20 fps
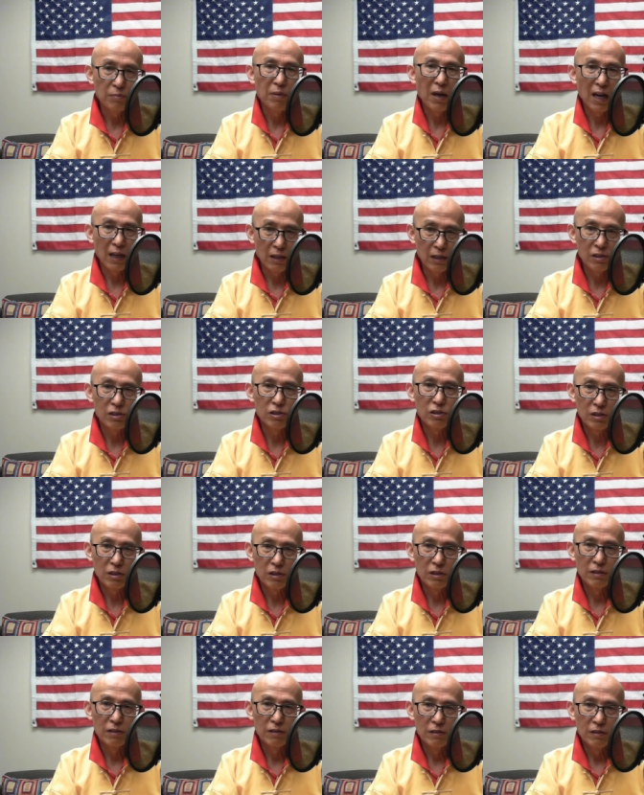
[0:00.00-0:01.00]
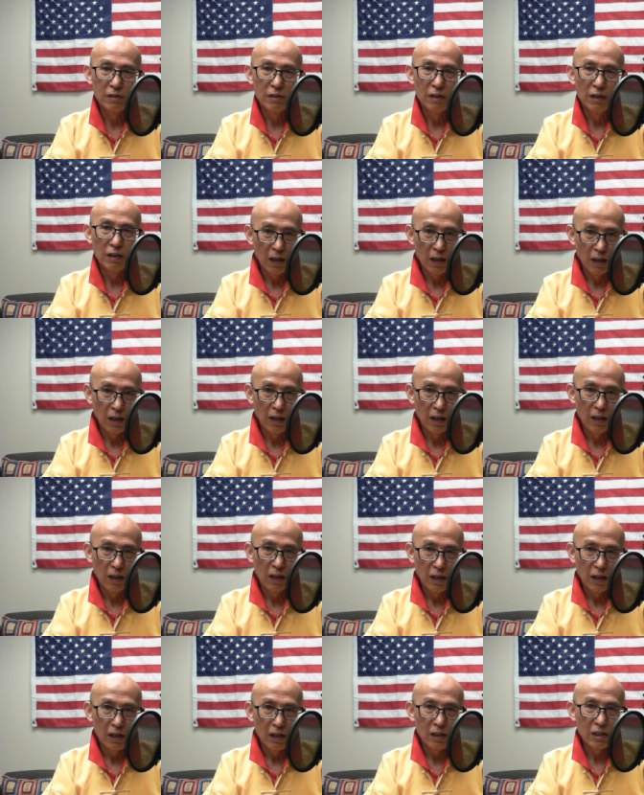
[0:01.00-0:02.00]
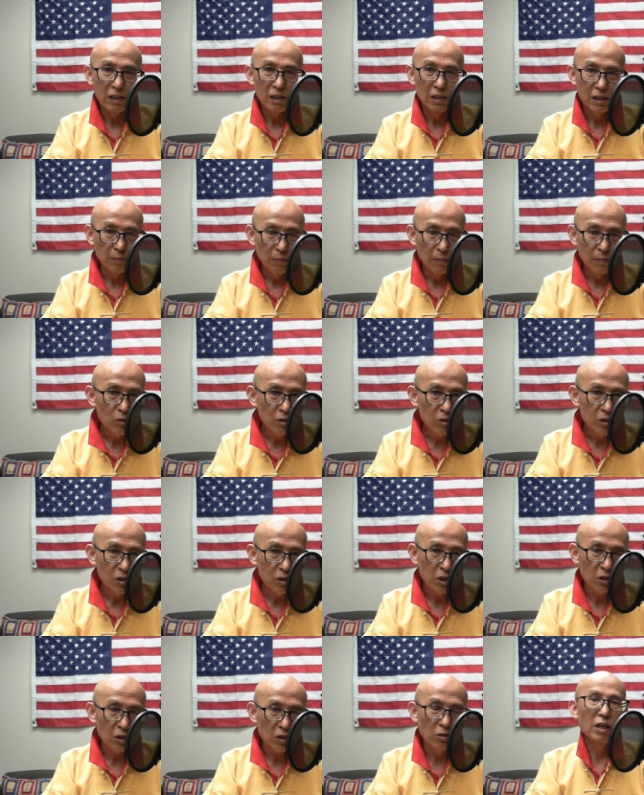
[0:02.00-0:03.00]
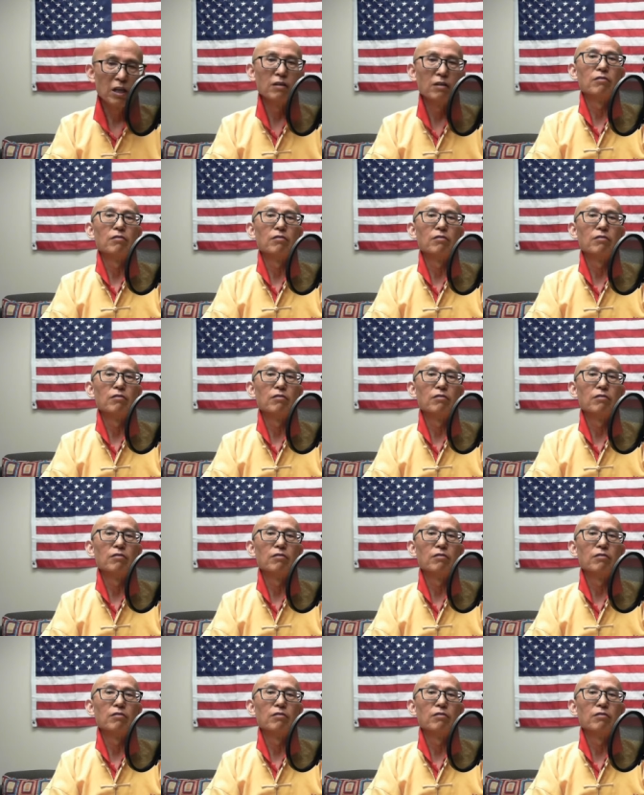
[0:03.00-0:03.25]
patents. He's the most creative